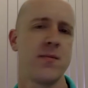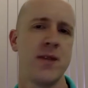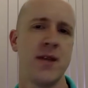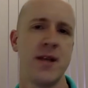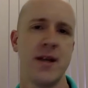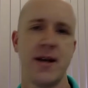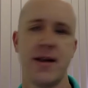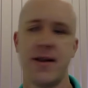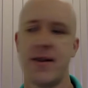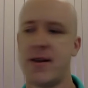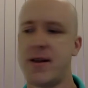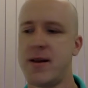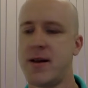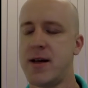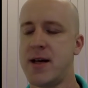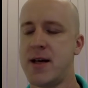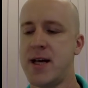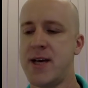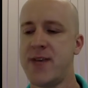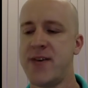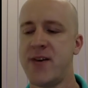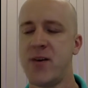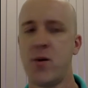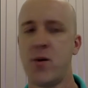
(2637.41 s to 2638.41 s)
you know,
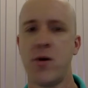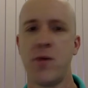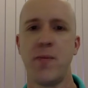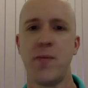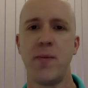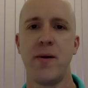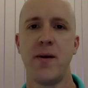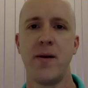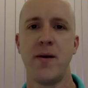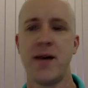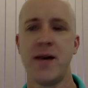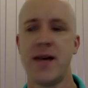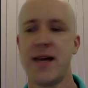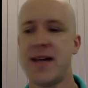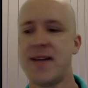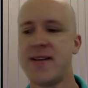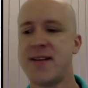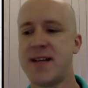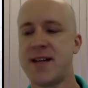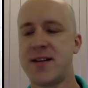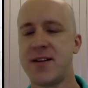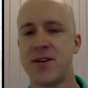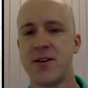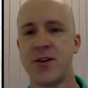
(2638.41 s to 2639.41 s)
if it were
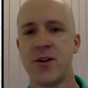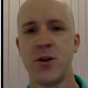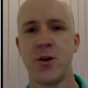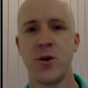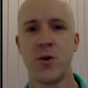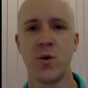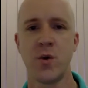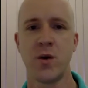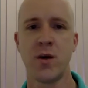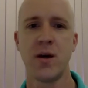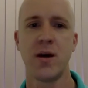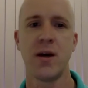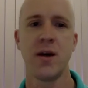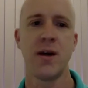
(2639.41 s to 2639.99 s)
easy to do,